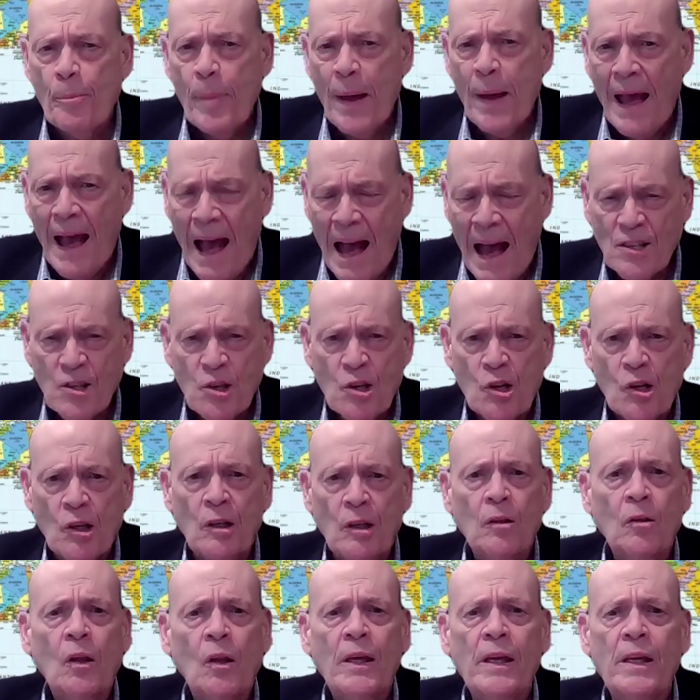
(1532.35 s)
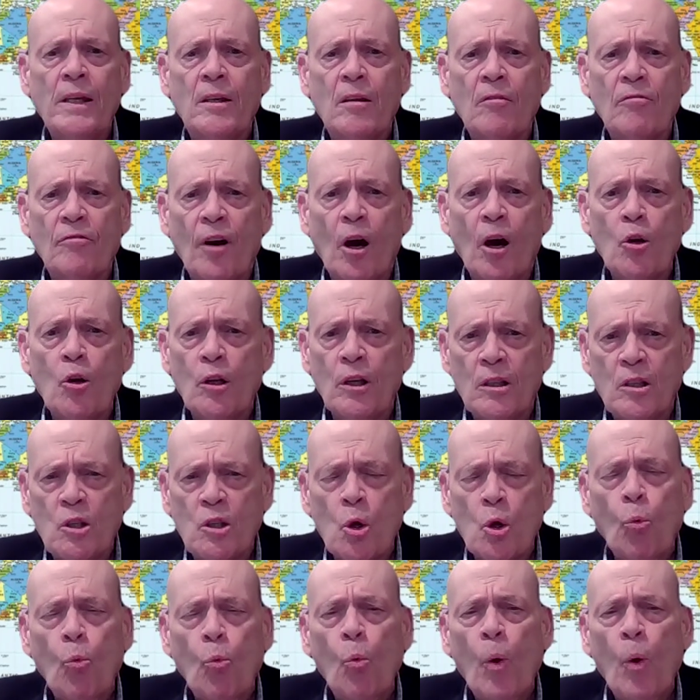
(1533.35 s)
passionately devoted
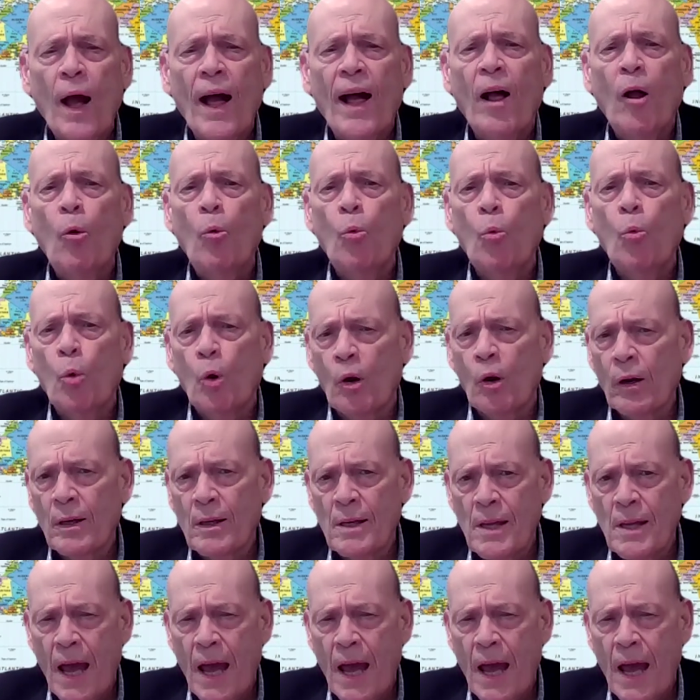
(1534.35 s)
to well-worked